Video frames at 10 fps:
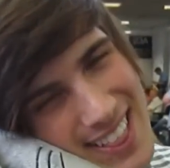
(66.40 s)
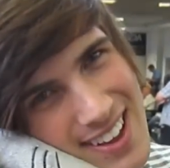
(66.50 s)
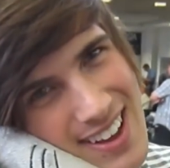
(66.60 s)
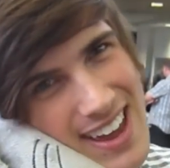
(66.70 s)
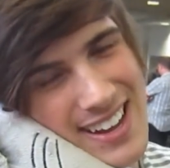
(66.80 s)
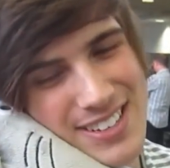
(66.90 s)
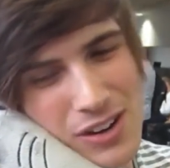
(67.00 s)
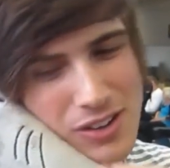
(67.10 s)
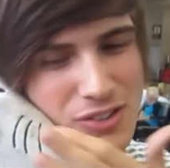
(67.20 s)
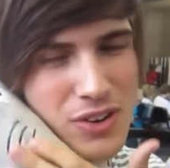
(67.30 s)
Look at,
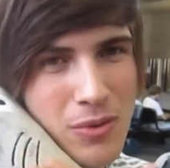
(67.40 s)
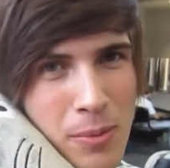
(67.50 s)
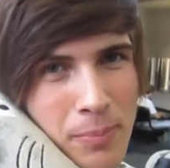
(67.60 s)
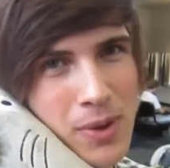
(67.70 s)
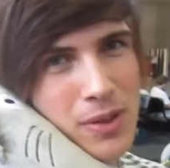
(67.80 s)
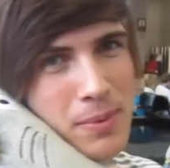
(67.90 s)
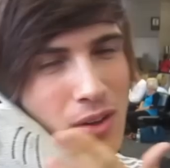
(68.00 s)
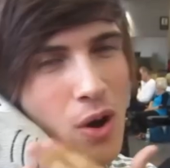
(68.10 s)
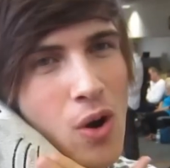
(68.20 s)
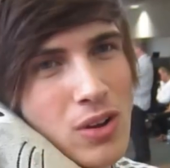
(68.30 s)
Totoro will be with me
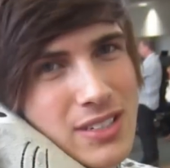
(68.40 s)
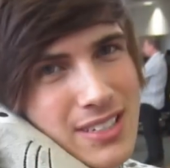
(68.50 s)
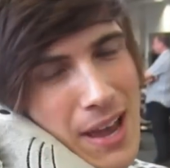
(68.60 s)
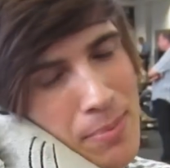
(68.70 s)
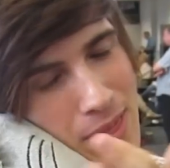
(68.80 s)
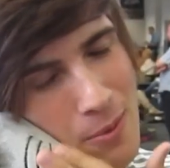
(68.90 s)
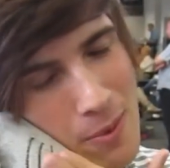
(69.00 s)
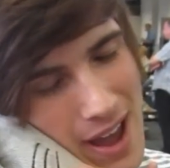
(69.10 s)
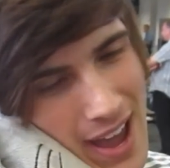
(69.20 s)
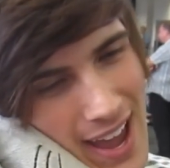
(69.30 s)
the whole step of the
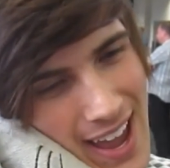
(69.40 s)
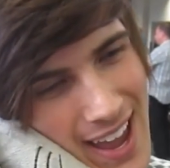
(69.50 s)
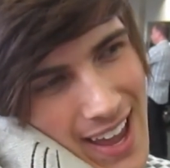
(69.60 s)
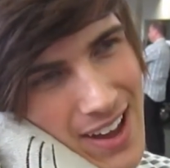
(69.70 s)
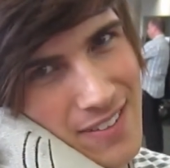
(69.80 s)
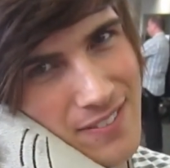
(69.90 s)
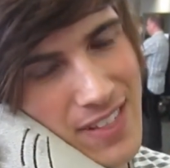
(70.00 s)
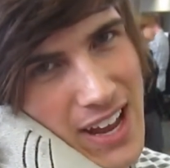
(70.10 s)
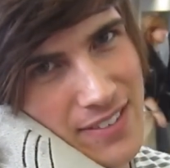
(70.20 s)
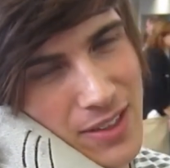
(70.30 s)
way.
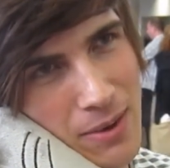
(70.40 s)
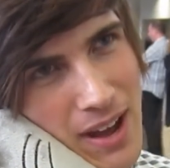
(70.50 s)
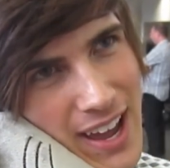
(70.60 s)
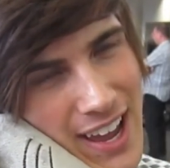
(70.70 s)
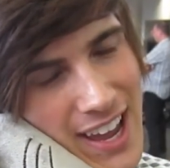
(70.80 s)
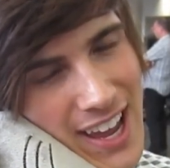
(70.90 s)
Flight of the way.